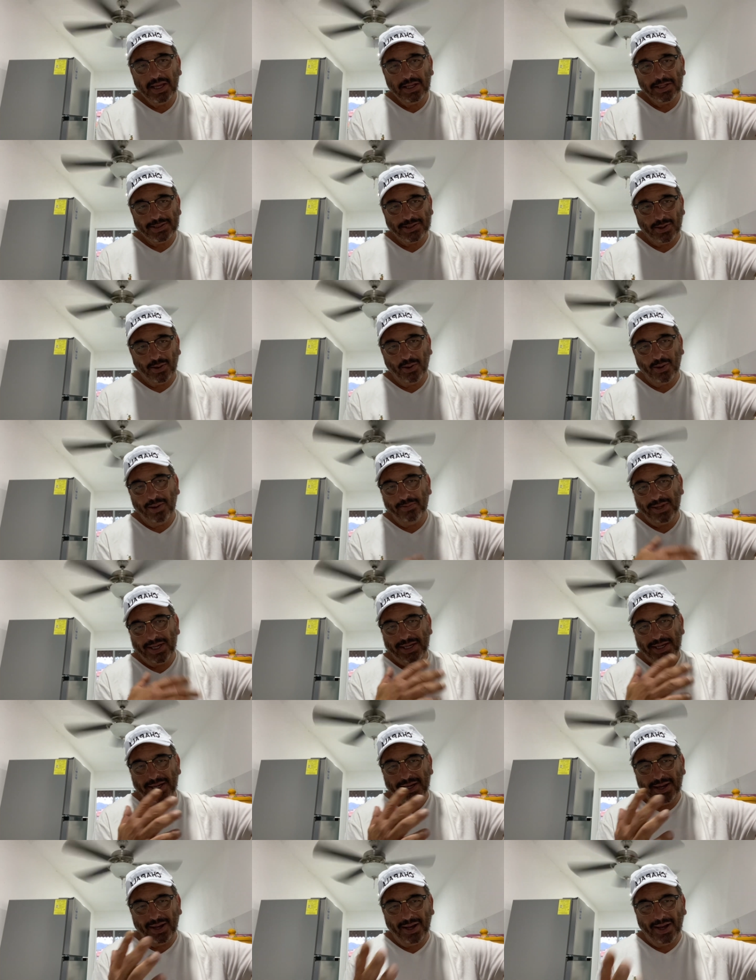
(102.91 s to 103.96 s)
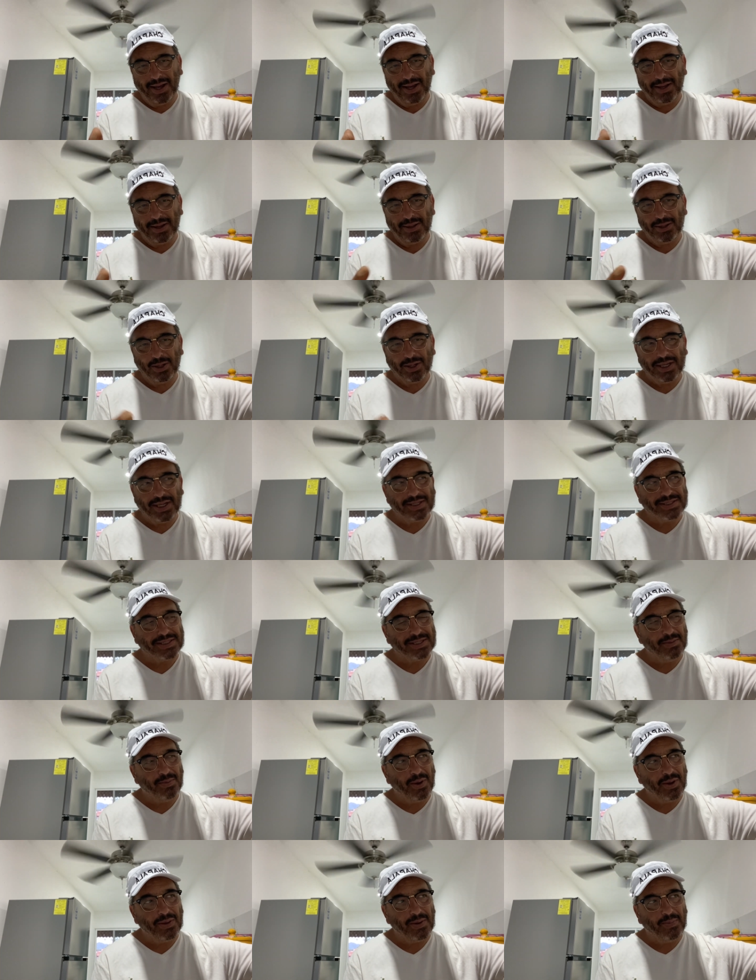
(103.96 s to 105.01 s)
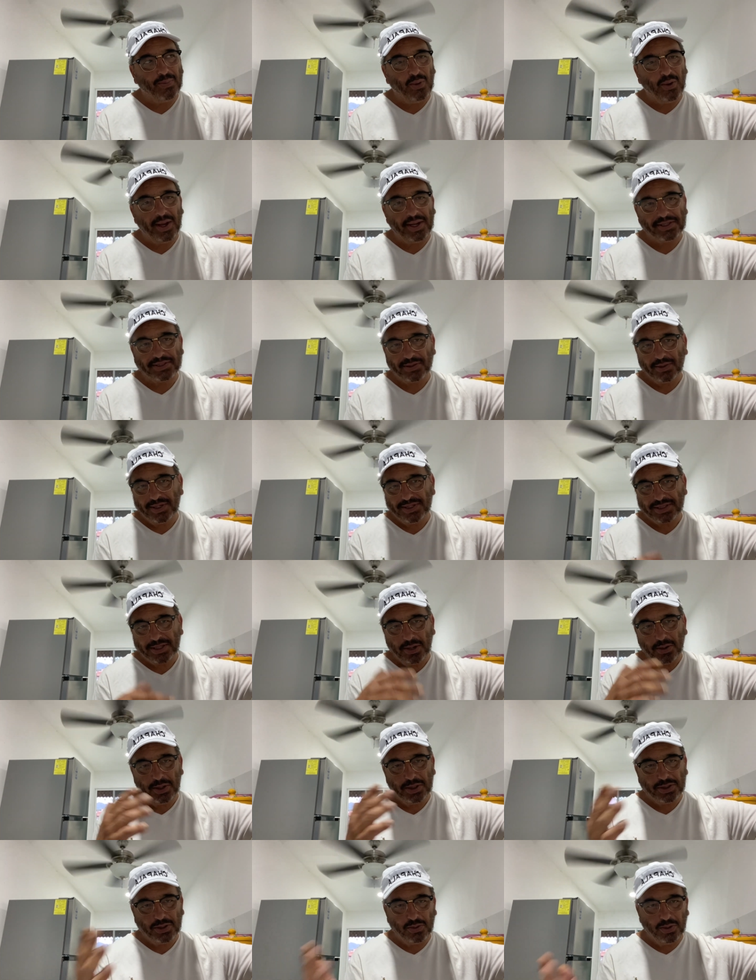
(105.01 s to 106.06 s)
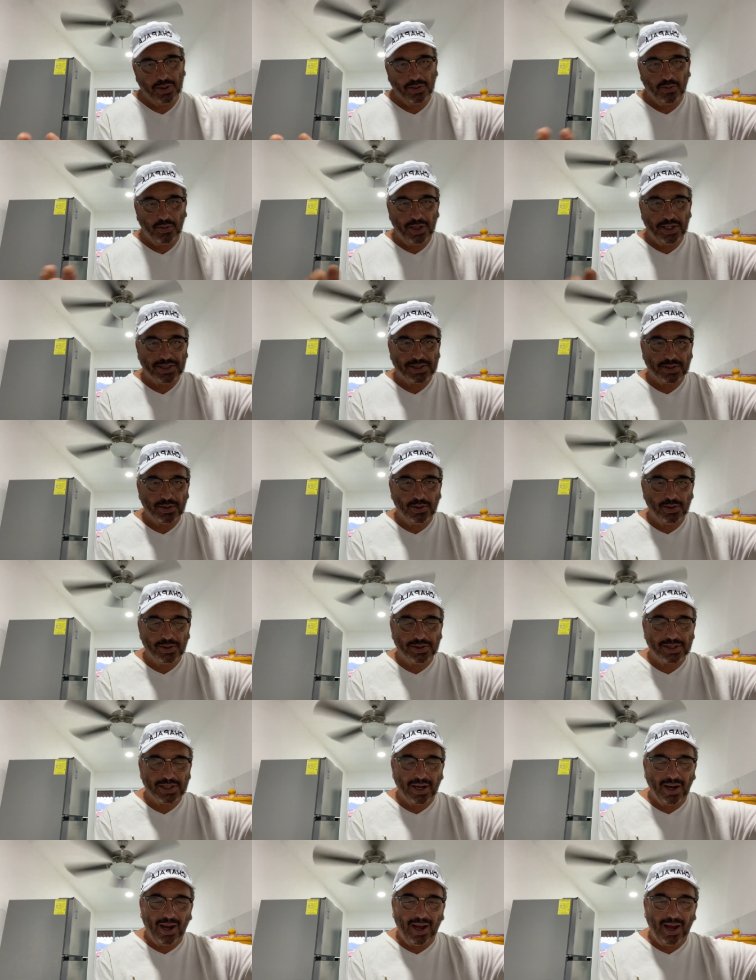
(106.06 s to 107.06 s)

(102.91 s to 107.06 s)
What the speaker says: So let me look at some other place. So I started doing research.